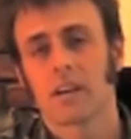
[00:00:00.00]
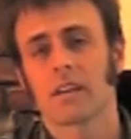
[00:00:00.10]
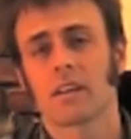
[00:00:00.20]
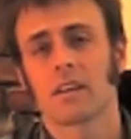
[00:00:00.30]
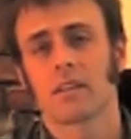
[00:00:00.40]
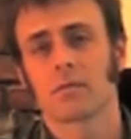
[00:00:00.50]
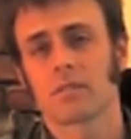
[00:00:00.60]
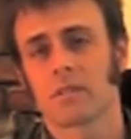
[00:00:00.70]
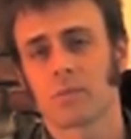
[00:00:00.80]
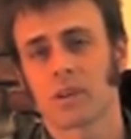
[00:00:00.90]
And the
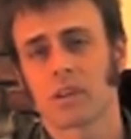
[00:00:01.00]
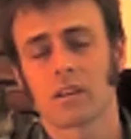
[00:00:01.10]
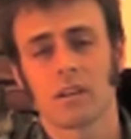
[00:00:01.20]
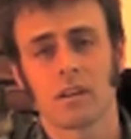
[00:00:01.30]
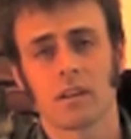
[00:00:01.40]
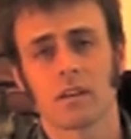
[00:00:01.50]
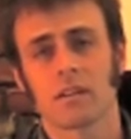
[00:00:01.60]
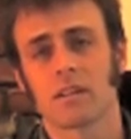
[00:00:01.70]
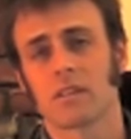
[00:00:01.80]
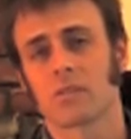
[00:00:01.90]
reason I'm picking E
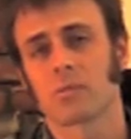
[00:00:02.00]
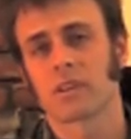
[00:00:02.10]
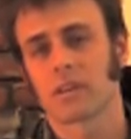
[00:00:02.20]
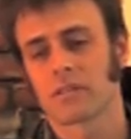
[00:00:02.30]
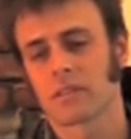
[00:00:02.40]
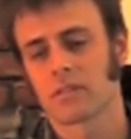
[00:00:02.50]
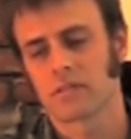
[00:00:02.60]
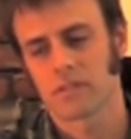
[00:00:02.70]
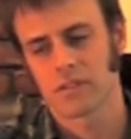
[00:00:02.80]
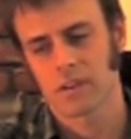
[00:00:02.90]
is because it
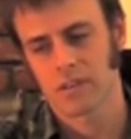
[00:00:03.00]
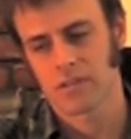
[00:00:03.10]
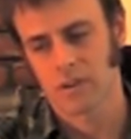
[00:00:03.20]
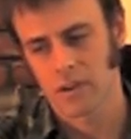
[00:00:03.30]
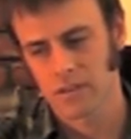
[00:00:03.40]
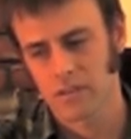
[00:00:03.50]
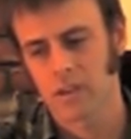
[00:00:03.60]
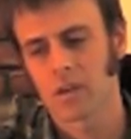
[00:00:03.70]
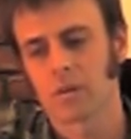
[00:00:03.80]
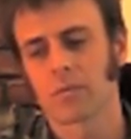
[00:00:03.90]
uses 6 strings, and
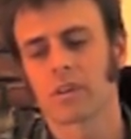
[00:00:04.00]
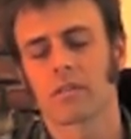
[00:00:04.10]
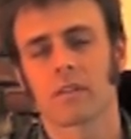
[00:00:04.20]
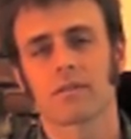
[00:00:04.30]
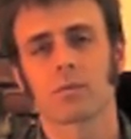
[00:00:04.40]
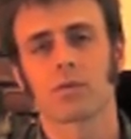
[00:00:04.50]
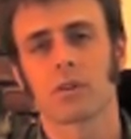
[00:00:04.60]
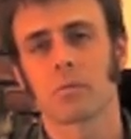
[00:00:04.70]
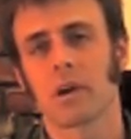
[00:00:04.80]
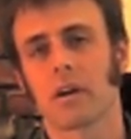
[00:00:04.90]
that way we don't have to
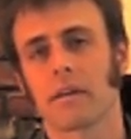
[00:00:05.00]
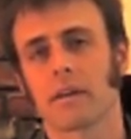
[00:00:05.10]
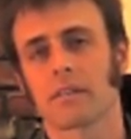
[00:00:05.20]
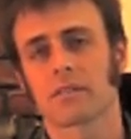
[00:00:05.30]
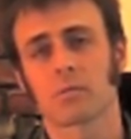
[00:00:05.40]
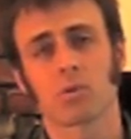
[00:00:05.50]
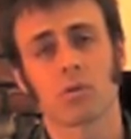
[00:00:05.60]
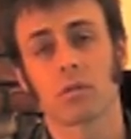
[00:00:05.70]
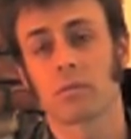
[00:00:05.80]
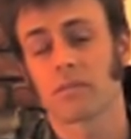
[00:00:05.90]
worry about some
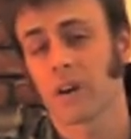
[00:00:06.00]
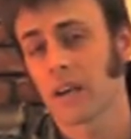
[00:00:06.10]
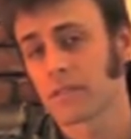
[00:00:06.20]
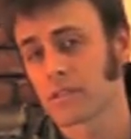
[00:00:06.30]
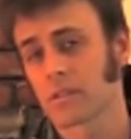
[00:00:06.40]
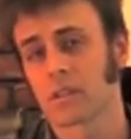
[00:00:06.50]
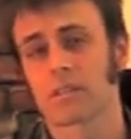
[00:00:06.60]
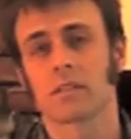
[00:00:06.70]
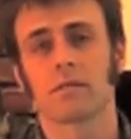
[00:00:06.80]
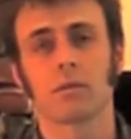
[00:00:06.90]
chord with 5
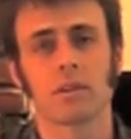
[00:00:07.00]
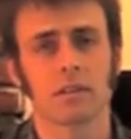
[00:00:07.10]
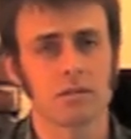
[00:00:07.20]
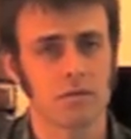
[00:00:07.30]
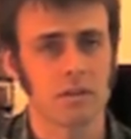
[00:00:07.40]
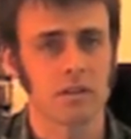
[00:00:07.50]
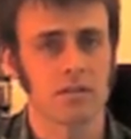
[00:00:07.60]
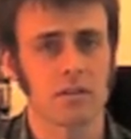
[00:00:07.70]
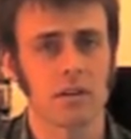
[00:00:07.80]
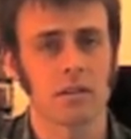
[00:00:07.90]
strings and avoiding
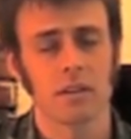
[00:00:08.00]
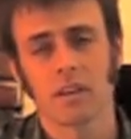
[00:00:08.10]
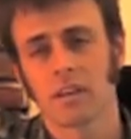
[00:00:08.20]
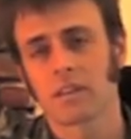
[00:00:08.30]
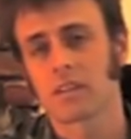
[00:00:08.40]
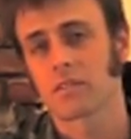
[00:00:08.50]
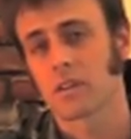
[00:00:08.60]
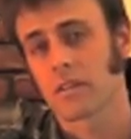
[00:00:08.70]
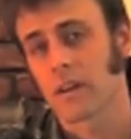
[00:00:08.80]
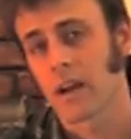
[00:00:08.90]
strings, things
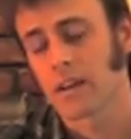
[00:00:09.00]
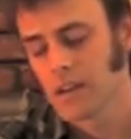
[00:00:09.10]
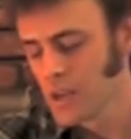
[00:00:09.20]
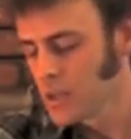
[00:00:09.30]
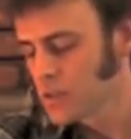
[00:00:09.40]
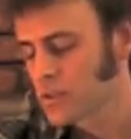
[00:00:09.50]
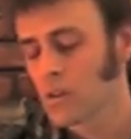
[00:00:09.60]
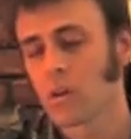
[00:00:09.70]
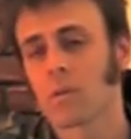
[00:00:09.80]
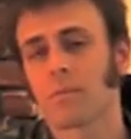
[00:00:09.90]
like that.
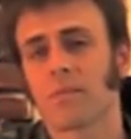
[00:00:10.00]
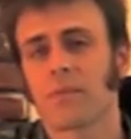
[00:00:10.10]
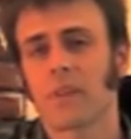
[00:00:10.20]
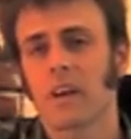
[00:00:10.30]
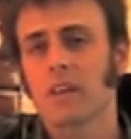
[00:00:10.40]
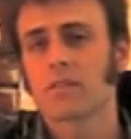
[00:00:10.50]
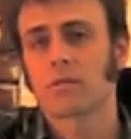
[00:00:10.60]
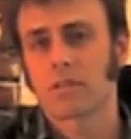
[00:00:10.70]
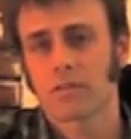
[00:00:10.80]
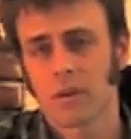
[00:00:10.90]
So as
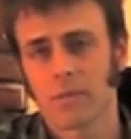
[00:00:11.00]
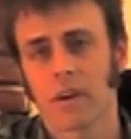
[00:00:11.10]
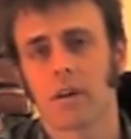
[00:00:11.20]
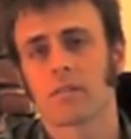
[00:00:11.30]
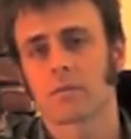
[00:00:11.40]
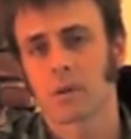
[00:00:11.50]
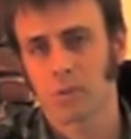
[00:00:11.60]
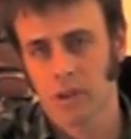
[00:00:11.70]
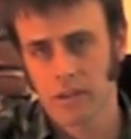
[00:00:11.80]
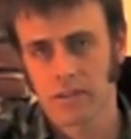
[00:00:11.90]
you strum now, as we
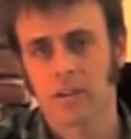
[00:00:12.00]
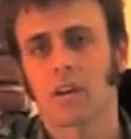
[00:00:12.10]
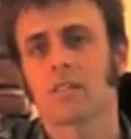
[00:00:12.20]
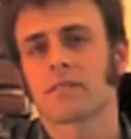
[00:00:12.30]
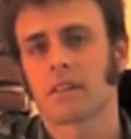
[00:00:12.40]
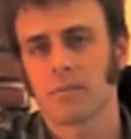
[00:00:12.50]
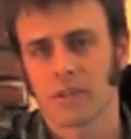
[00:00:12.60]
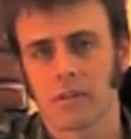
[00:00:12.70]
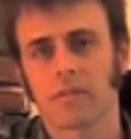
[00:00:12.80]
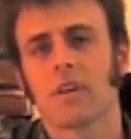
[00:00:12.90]
apply this
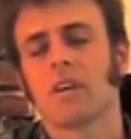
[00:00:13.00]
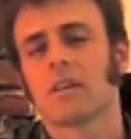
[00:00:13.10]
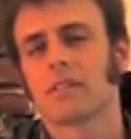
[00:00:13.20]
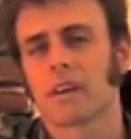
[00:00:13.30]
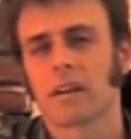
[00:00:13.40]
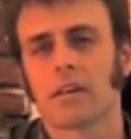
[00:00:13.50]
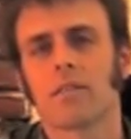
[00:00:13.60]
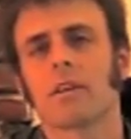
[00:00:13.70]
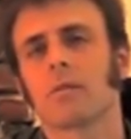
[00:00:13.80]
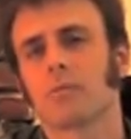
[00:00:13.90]
concept of
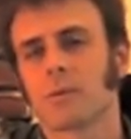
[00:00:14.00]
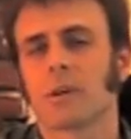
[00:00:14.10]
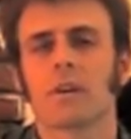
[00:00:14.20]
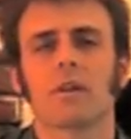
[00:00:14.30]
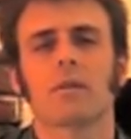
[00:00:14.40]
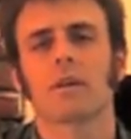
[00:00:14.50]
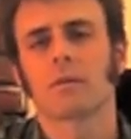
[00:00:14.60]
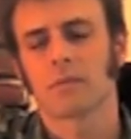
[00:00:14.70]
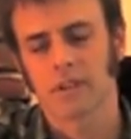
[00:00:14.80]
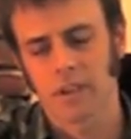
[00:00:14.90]
down, up, down,
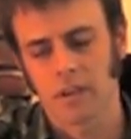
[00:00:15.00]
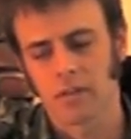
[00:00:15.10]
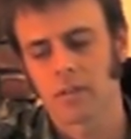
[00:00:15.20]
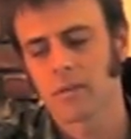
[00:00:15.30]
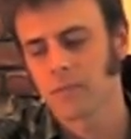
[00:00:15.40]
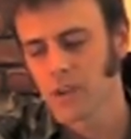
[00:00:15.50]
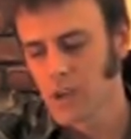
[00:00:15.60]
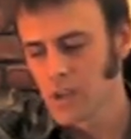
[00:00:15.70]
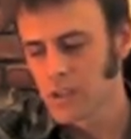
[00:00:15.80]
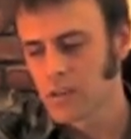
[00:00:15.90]
up, down, up,
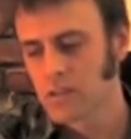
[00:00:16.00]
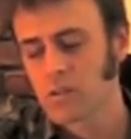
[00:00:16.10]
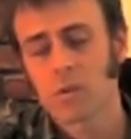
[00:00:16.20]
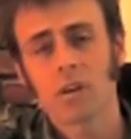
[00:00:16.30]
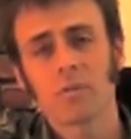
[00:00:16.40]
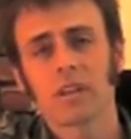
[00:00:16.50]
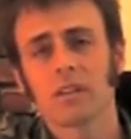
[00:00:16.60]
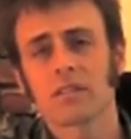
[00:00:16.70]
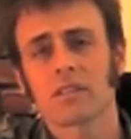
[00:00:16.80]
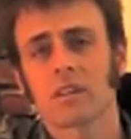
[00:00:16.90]
you just want to be
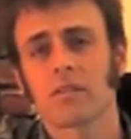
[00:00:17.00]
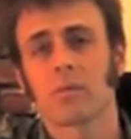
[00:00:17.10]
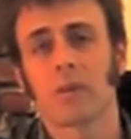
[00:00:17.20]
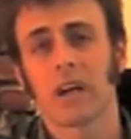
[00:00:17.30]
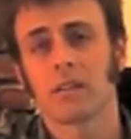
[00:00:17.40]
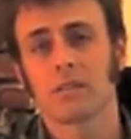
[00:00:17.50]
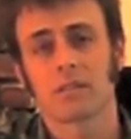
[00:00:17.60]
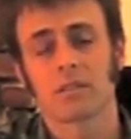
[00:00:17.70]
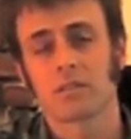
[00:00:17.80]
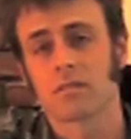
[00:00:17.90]
listening for
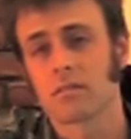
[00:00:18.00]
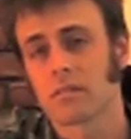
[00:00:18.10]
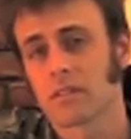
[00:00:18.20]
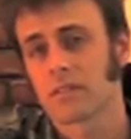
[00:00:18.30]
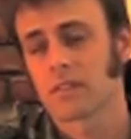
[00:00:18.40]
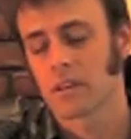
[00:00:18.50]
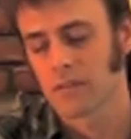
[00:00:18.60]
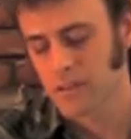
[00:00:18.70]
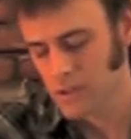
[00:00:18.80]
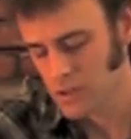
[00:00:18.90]
balance as you do this.
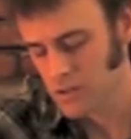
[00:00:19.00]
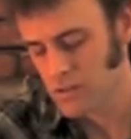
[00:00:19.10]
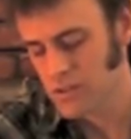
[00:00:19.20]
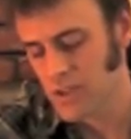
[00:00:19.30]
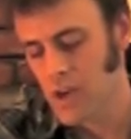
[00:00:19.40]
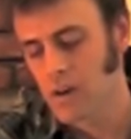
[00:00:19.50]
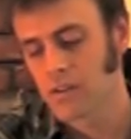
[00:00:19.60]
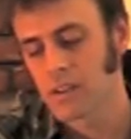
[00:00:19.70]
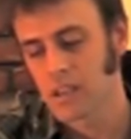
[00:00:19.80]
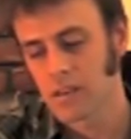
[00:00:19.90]
Everything should
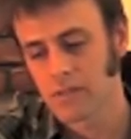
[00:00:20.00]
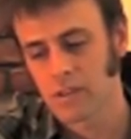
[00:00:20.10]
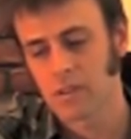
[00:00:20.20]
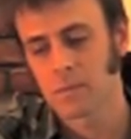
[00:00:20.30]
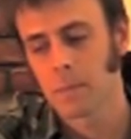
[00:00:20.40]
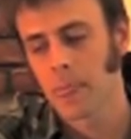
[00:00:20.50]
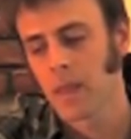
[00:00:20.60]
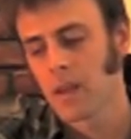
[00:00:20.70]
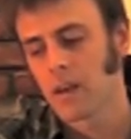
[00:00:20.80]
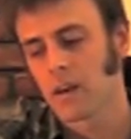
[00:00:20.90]
sound even.
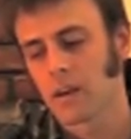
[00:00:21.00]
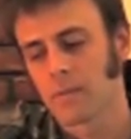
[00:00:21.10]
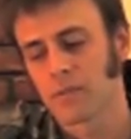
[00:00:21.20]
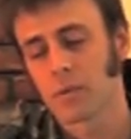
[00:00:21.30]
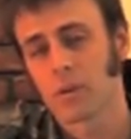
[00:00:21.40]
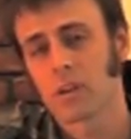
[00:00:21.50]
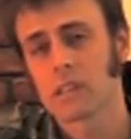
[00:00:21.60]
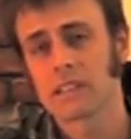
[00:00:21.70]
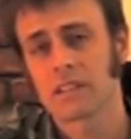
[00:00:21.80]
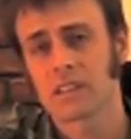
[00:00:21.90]
You want to
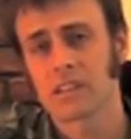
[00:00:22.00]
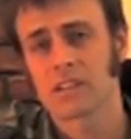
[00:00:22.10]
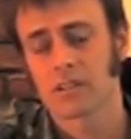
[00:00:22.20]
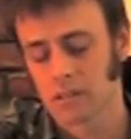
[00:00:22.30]
listen to